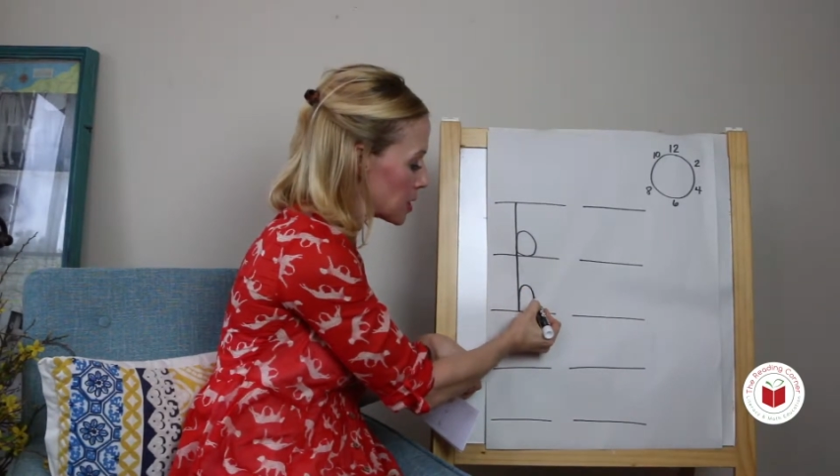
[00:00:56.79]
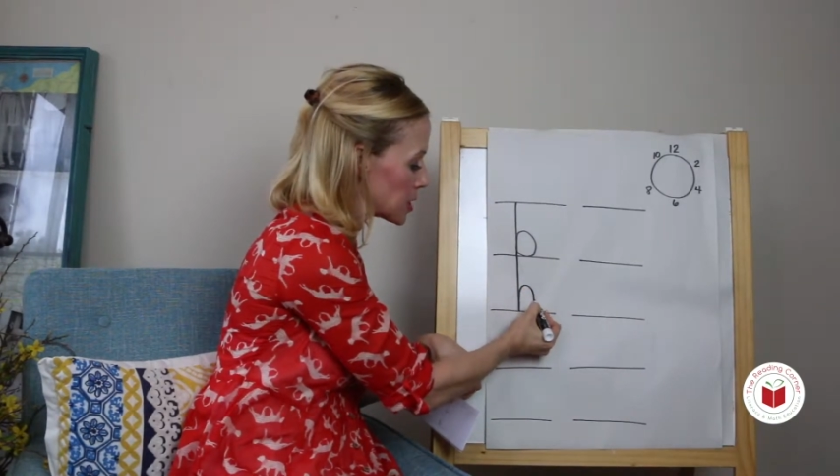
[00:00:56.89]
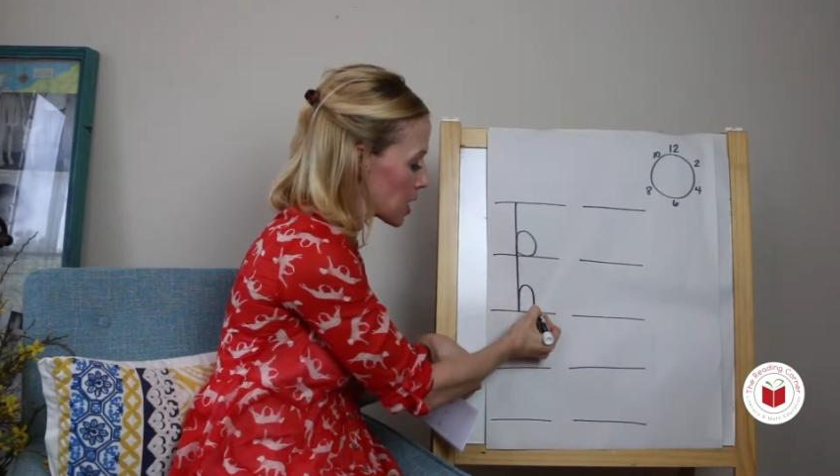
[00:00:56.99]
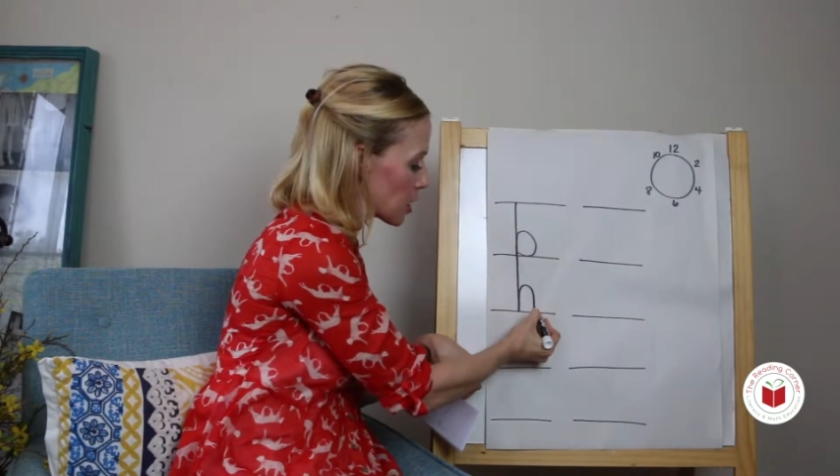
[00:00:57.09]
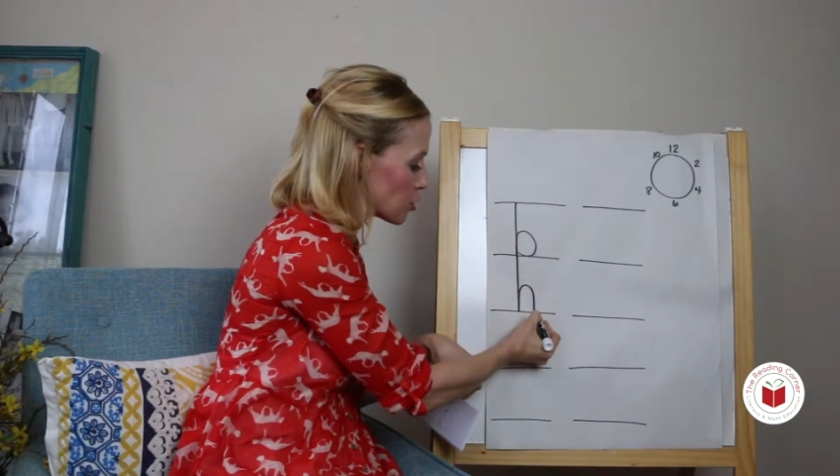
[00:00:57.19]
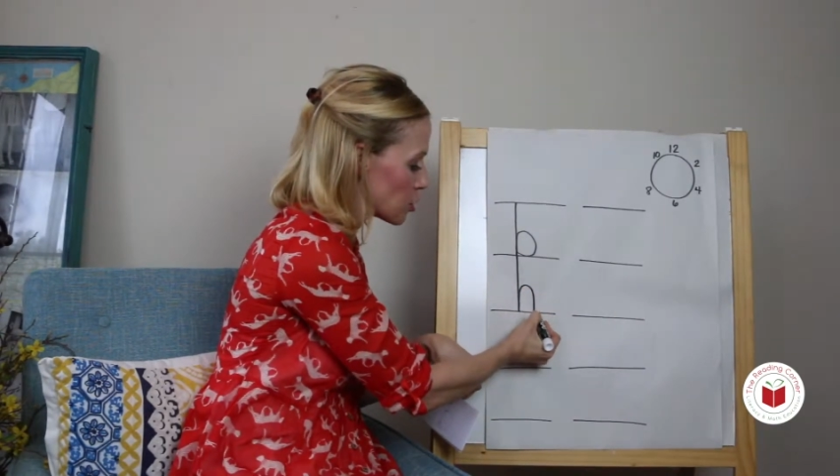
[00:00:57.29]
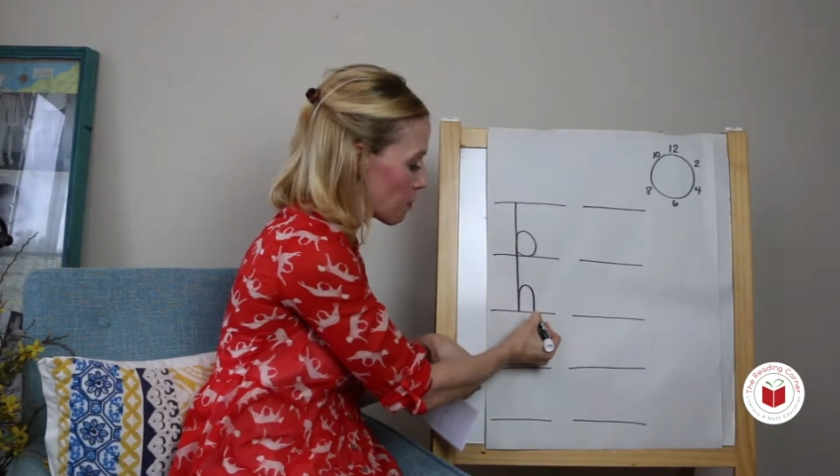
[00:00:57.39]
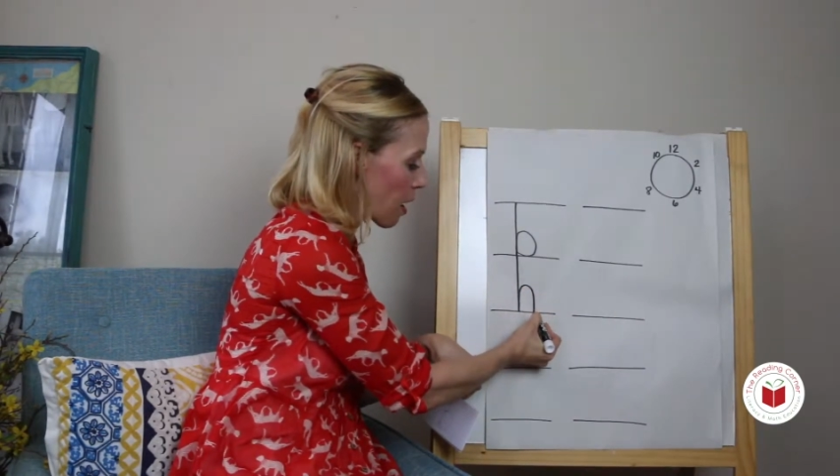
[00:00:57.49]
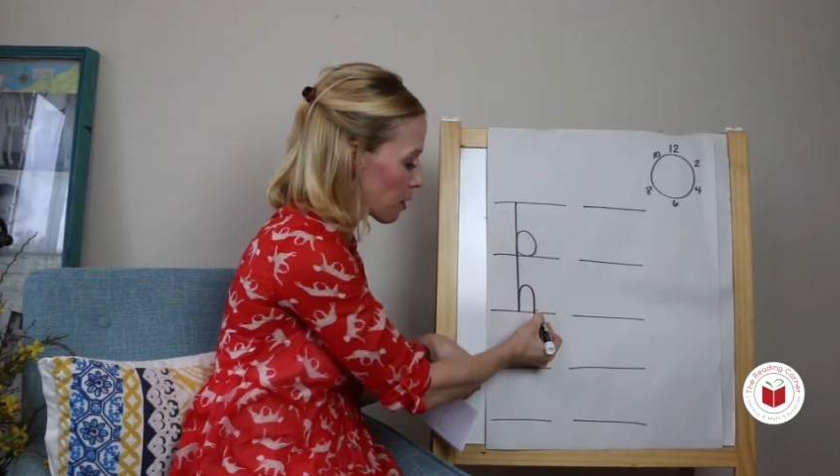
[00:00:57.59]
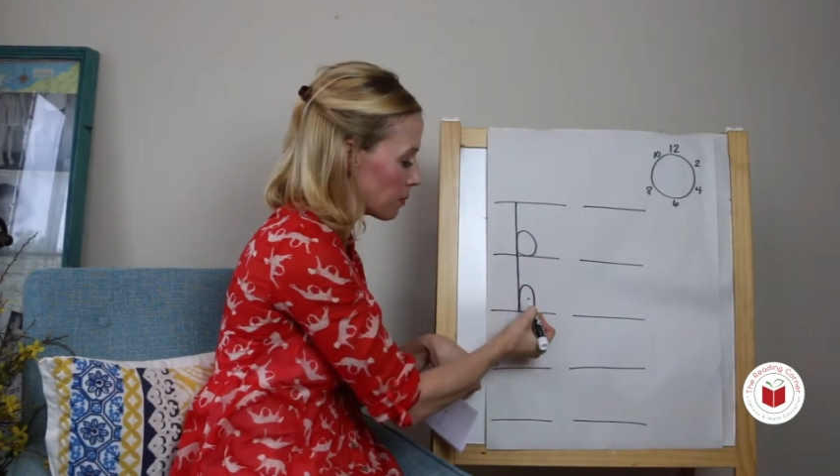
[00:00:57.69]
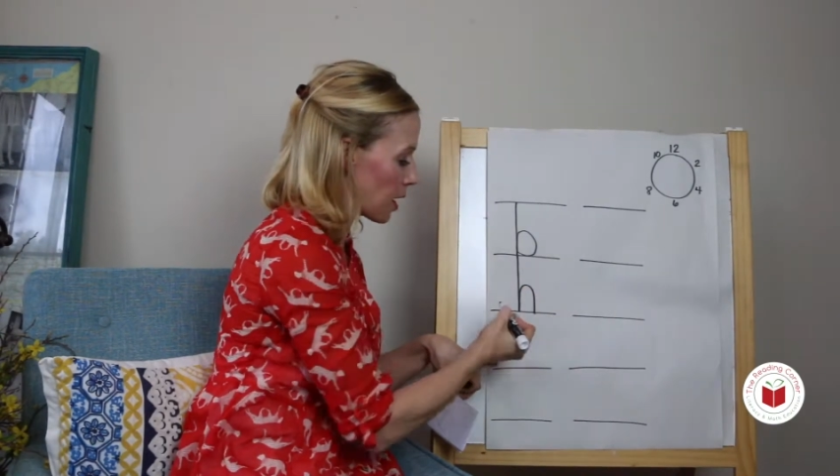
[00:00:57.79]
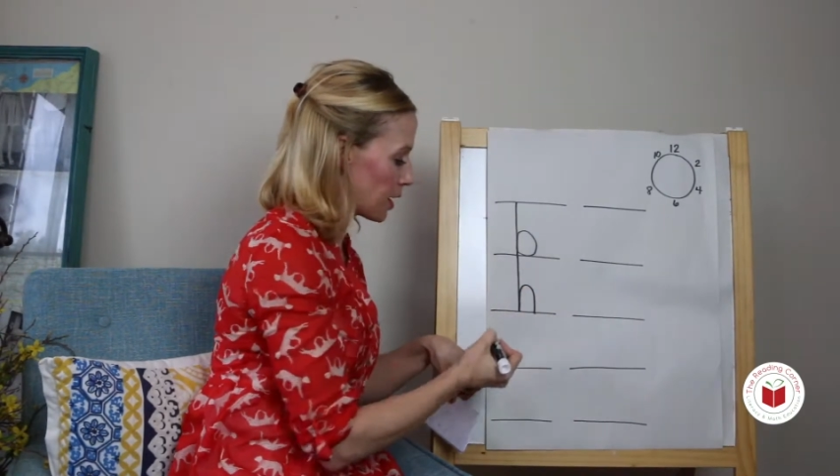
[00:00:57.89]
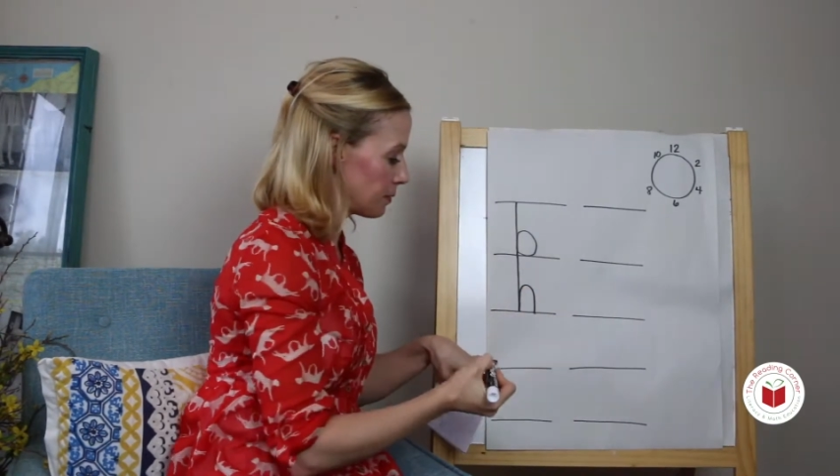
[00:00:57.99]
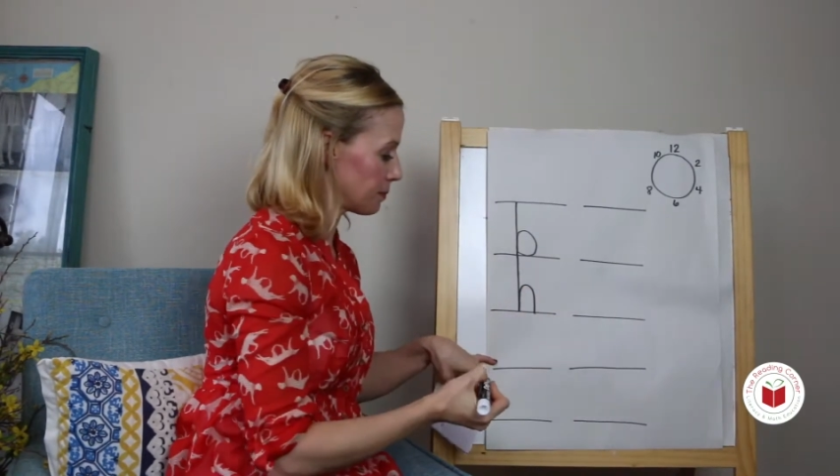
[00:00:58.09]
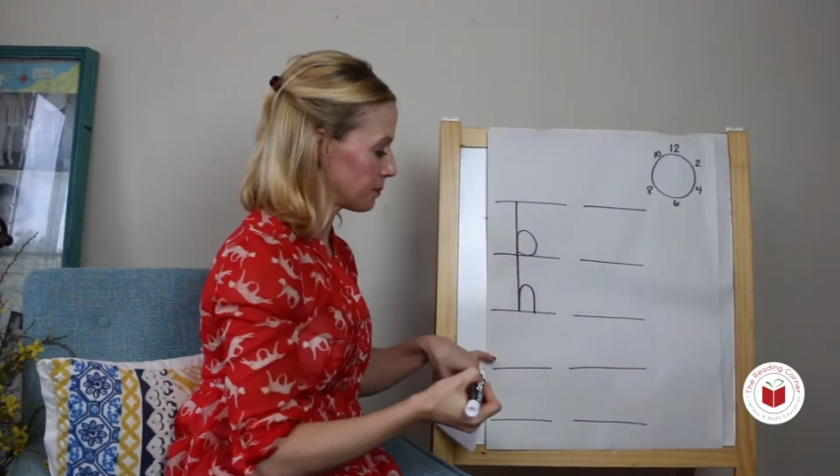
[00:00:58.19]
touch the bottom
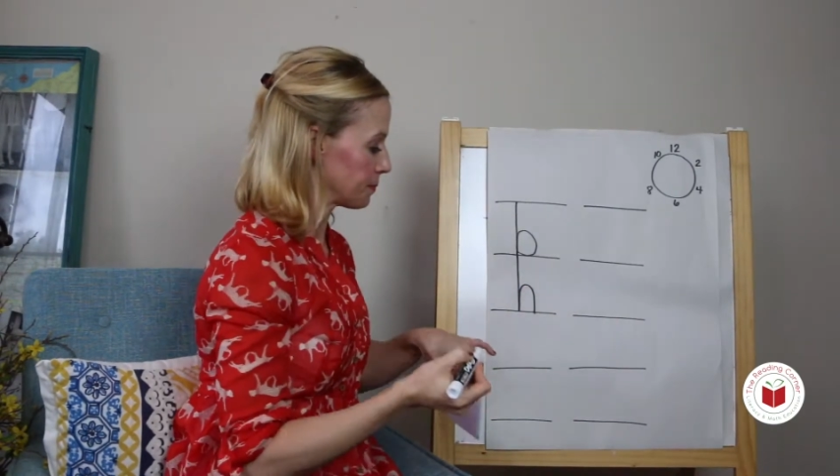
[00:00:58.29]
line.